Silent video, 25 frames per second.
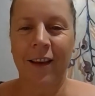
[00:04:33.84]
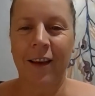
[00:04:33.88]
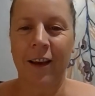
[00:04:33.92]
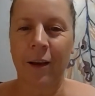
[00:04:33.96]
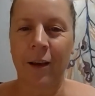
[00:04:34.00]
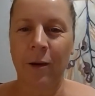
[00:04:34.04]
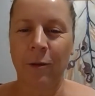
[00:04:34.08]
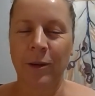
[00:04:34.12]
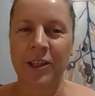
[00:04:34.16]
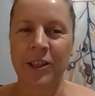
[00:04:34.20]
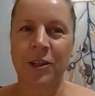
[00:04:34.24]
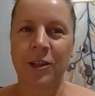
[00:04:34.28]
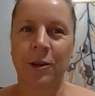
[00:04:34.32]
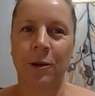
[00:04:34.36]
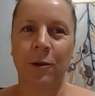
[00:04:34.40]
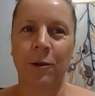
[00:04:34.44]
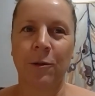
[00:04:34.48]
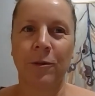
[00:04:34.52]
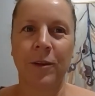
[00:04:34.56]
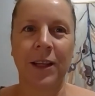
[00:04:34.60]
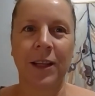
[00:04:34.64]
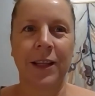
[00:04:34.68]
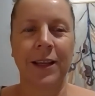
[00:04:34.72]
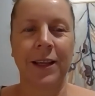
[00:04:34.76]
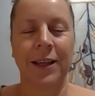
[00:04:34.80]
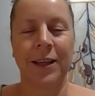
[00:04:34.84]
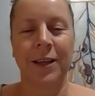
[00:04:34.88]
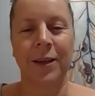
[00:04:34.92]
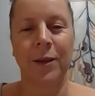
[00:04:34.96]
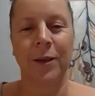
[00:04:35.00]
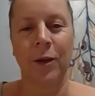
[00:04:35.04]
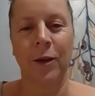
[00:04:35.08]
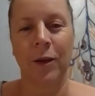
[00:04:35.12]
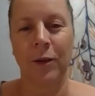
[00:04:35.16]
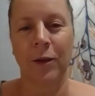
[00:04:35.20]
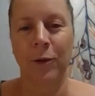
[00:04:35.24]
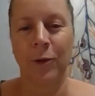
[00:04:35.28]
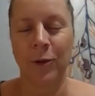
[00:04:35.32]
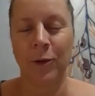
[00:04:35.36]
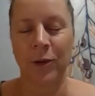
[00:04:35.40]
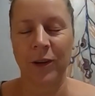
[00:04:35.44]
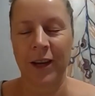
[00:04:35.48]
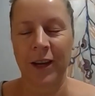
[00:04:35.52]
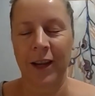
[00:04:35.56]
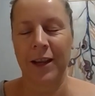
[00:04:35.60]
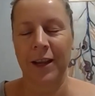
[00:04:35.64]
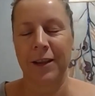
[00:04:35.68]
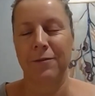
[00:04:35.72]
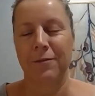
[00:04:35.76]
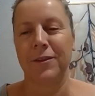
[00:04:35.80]
I wish you a really good
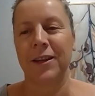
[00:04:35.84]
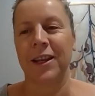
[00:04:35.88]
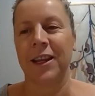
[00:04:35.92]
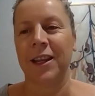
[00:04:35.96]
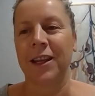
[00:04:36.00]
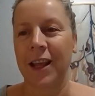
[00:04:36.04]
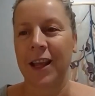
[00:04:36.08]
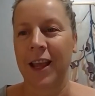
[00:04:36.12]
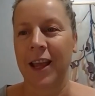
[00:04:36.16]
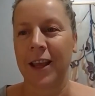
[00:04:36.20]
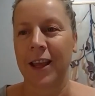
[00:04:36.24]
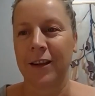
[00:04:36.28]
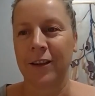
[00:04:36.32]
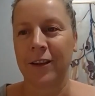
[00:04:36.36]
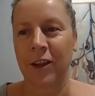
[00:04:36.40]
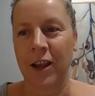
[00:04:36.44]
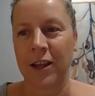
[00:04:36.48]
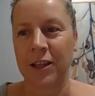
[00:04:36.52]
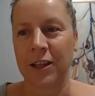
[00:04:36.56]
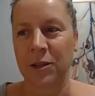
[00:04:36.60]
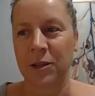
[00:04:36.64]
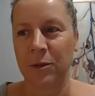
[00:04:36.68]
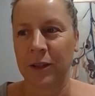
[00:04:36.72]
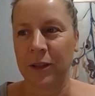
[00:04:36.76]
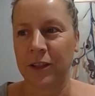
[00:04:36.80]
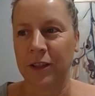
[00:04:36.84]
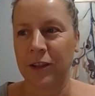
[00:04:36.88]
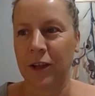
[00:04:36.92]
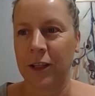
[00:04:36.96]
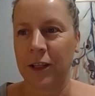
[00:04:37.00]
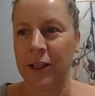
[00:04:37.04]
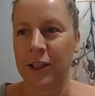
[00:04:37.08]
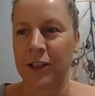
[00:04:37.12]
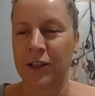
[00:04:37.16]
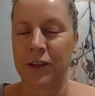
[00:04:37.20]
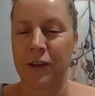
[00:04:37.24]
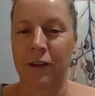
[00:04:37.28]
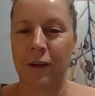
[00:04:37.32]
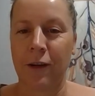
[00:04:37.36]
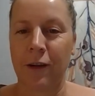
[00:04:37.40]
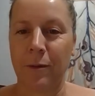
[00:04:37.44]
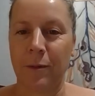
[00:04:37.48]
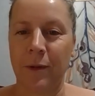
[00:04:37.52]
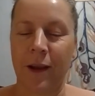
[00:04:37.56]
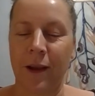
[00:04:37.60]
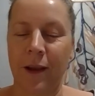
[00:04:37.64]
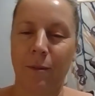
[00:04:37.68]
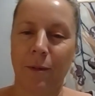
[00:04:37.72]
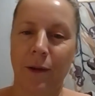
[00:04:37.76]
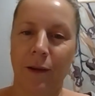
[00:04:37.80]
evening and like to acknowledge that I'm
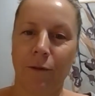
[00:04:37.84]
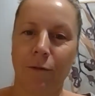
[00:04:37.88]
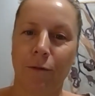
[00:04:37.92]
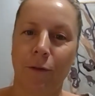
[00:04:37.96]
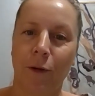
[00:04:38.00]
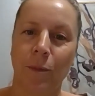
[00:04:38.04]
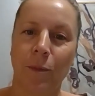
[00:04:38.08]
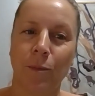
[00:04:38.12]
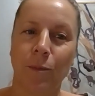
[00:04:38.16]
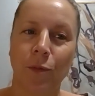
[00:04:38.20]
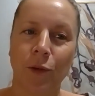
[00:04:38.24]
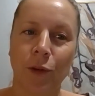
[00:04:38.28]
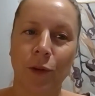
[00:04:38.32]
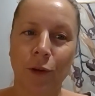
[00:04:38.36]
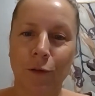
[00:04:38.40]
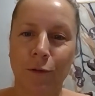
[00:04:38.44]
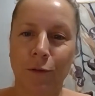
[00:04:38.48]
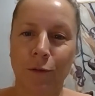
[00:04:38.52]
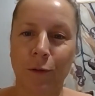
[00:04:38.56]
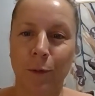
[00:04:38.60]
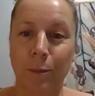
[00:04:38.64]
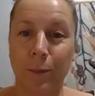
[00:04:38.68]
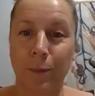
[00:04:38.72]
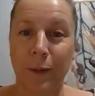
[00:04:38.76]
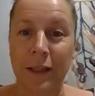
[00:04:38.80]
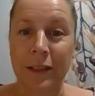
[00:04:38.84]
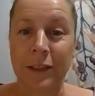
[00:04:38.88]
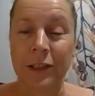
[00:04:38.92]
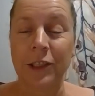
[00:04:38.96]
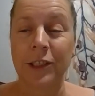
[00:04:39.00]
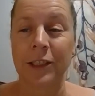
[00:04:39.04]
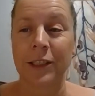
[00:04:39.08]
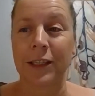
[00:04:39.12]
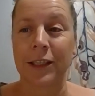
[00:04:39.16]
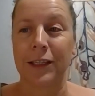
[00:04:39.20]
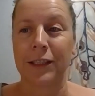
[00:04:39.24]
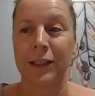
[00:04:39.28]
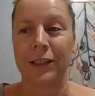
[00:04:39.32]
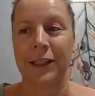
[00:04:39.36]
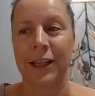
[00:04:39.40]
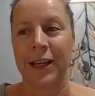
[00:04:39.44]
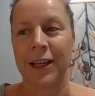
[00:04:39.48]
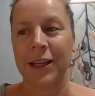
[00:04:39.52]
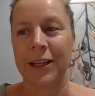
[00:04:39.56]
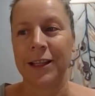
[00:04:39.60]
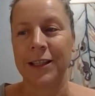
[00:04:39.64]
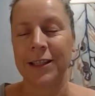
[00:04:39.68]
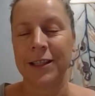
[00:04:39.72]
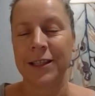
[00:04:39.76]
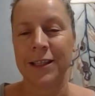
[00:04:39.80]
coming from beautiful Bundjalung
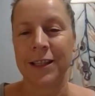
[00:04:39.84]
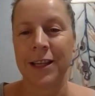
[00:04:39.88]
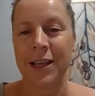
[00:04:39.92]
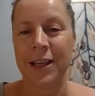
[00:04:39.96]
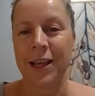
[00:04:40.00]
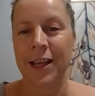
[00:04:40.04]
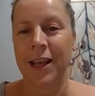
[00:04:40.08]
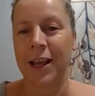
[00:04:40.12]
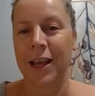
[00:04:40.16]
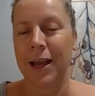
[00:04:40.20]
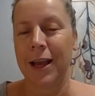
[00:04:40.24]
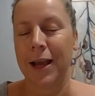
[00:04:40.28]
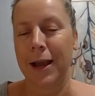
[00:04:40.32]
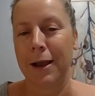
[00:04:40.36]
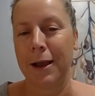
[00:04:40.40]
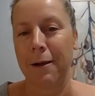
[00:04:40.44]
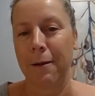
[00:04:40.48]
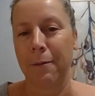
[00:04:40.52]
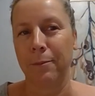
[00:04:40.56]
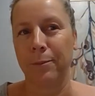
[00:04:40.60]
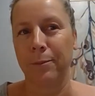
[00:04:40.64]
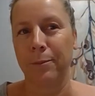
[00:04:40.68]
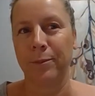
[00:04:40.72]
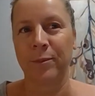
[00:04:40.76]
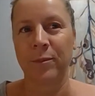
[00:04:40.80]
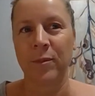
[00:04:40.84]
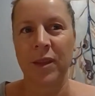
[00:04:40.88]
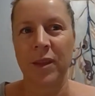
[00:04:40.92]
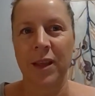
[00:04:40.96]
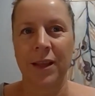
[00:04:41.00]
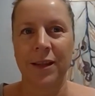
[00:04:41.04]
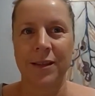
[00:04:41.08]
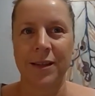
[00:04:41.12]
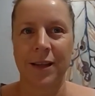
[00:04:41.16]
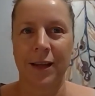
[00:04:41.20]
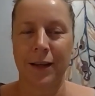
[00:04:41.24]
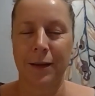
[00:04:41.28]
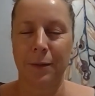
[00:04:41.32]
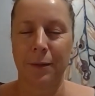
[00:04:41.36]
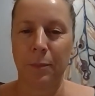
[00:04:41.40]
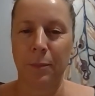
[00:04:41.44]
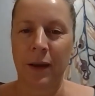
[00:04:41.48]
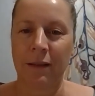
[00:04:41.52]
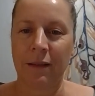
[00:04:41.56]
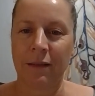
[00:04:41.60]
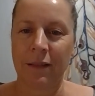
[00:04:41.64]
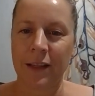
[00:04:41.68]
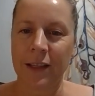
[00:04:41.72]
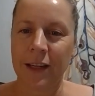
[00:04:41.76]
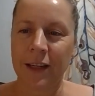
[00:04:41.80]
land down in
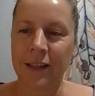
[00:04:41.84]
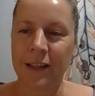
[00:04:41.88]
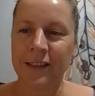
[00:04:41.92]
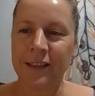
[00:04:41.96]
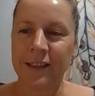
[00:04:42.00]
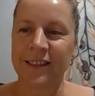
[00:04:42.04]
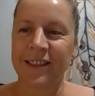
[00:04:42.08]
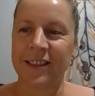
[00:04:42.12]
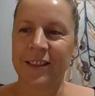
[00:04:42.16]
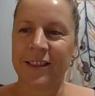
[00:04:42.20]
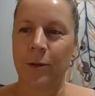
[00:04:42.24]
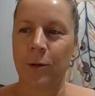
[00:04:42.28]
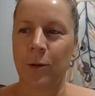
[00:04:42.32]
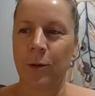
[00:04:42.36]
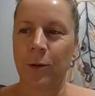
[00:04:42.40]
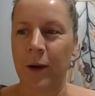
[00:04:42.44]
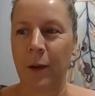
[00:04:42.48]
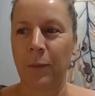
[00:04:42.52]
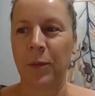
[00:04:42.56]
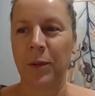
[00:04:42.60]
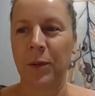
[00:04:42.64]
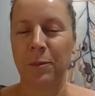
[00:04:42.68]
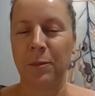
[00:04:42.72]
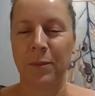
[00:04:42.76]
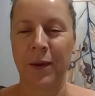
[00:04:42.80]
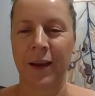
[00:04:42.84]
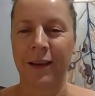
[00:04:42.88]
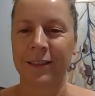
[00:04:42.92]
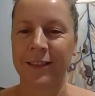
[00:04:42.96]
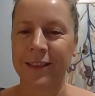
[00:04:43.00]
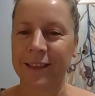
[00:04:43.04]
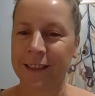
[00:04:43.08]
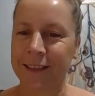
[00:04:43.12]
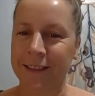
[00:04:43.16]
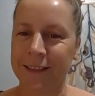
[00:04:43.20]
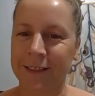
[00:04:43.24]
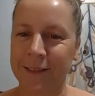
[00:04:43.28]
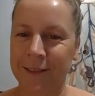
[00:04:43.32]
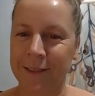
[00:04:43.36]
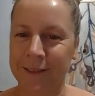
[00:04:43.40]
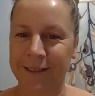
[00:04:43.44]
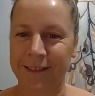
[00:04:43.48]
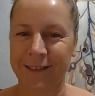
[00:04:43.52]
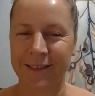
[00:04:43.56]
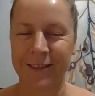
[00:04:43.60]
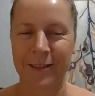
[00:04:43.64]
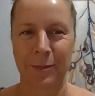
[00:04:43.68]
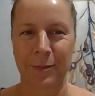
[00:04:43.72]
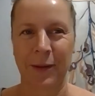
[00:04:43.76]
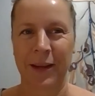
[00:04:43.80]
Ballina or up in Ballina,
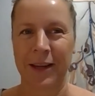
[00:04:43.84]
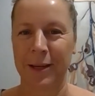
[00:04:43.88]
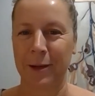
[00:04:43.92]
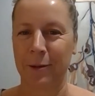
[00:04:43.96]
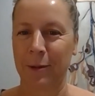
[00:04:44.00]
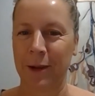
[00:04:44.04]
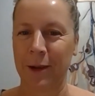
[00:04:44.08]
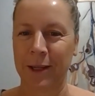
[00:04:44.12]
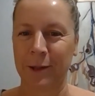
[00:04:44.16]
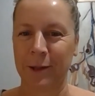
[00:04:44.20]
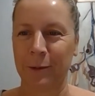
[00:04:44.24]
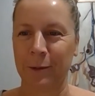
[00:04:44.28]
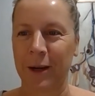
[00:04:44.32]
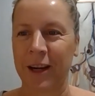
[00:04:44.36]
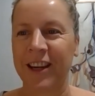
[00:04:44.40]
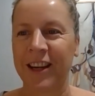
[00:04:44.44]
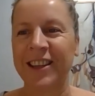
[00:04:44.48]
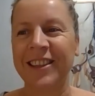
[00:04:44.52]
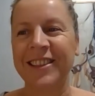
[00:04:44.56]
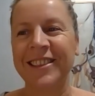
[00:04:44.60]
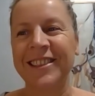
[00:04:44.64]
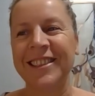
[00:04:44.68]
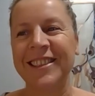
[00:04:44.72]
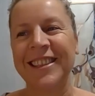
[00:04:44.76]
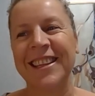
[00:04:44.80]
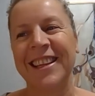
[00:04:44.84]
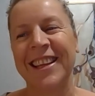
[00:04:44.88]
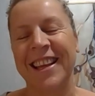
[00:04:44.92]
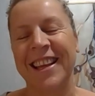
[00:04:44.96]
depending where you are,